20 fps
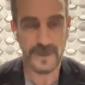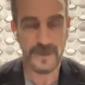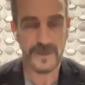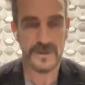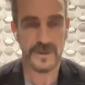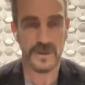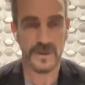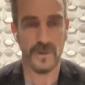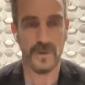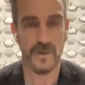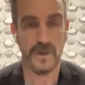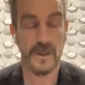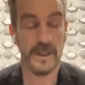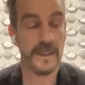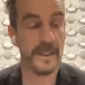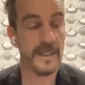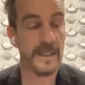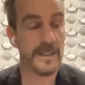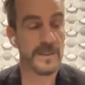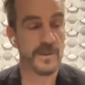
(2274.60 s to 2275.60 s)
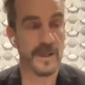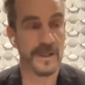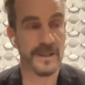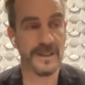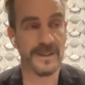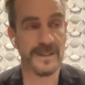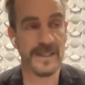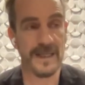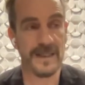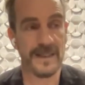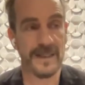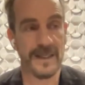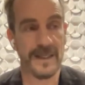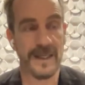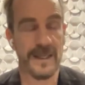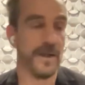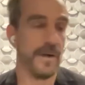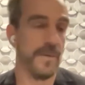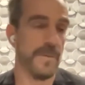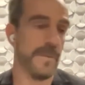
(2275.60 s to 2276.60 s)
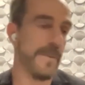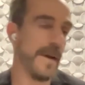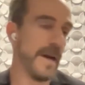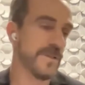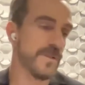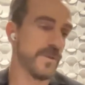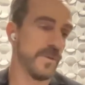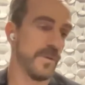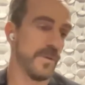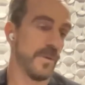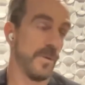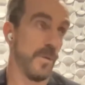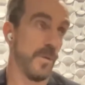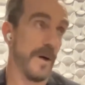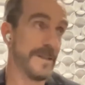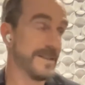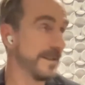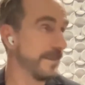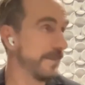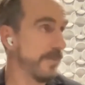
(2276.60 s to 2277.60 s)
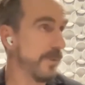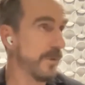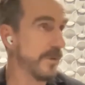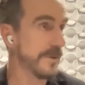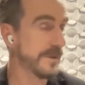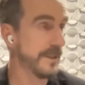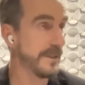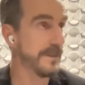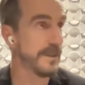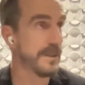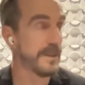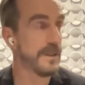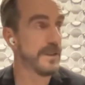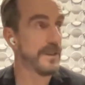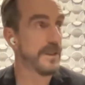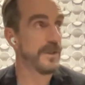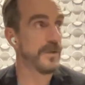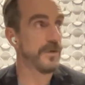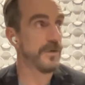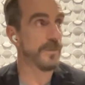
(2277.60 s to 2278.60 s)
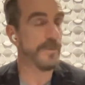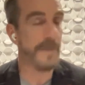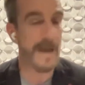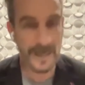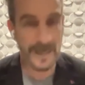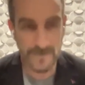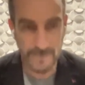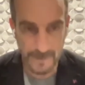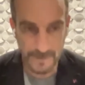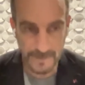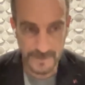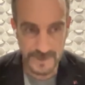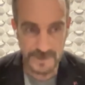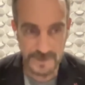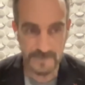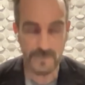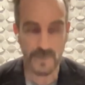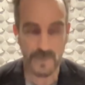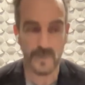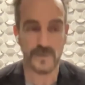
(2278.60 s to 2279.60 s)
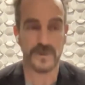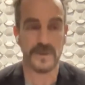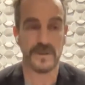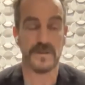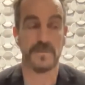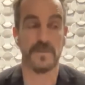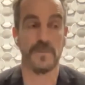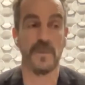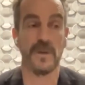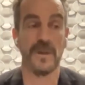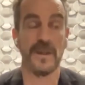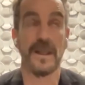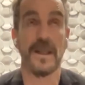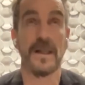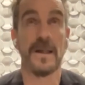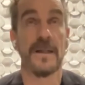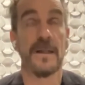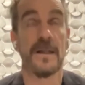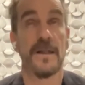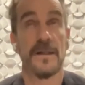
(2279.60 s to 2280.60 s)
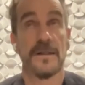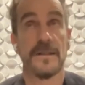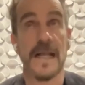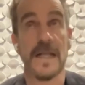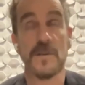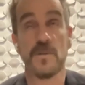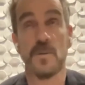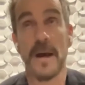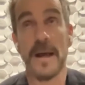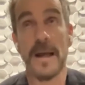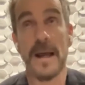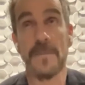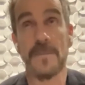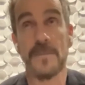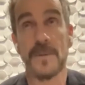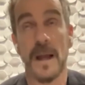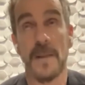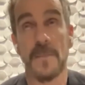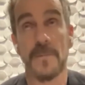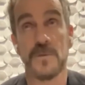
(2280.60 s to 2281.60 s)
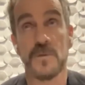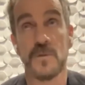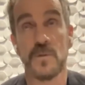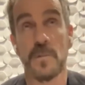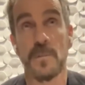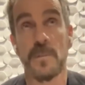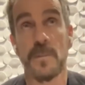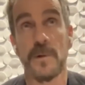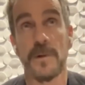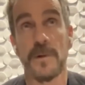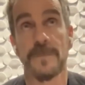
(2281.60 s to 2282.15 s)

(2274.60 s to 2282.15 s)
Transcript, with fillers: So... So I think that, again, coming back to what's important, your background is important. Bringing, that's why I'm I'm super